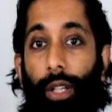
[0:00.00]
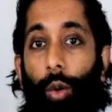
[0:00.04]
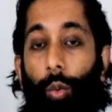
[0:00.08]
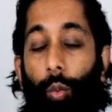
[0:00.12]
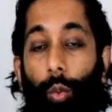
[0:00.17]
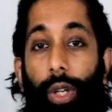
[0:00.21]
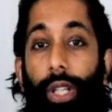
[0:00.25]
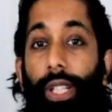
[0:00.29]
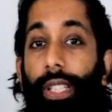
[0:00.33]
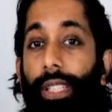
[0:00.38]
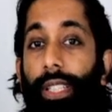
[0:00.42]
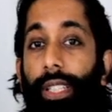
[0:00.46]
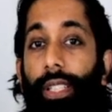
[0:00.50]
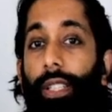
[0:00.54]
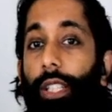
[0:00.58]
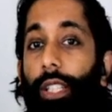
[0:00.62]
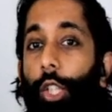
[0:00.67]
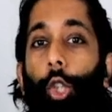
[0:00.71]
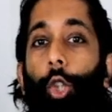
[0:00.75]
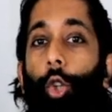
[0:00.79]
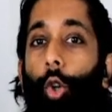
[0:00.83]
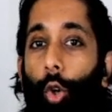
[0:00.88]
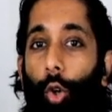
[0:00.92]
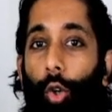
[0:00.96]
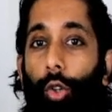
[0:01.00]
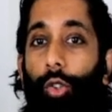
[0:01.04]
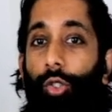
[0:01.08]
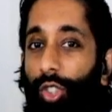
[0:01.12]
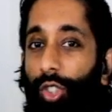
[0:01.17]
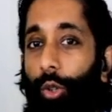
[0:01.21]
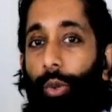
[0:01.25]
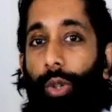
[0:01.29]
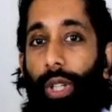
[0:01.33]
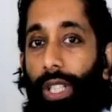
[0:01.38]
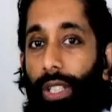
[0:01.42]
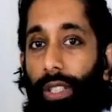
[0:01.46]
What is it that you're
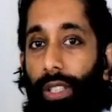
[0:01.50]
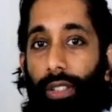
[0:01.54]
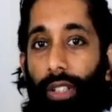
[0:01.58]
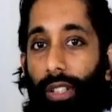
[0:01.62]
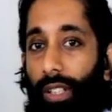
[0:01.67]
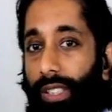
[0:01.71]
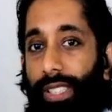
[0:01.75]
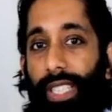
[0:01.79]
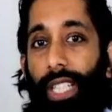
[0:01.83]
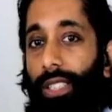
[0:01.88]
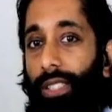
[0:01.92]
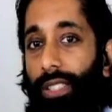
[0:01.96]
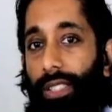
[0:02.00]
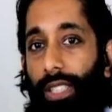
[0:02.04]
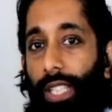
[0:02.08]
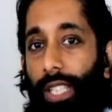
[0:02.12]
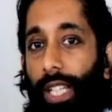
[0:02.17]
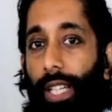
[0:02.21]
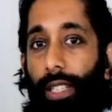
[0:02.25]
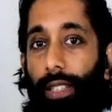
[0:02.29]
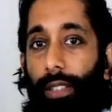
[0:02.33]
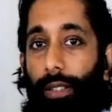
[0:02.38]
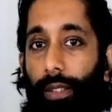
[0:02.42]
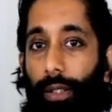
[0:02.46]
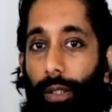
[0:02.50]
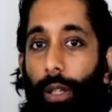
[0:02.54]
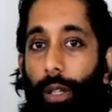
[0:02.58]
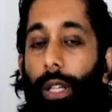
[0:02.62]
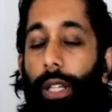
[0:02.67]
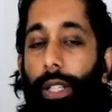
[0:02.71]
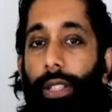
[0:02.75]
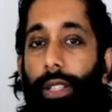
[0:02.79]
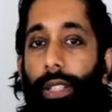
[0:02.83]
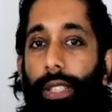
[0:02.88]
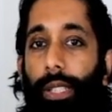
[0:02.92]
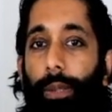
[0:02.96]
doing day to day
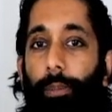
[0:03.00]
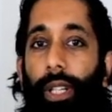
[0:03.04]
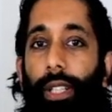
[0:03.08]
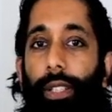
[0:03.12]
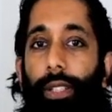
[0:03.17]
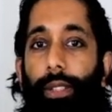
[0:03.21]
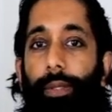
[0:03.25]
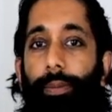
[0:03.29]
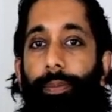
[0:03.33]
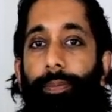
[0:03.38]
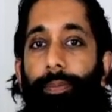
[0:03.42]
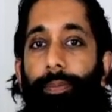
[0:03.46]
in this space?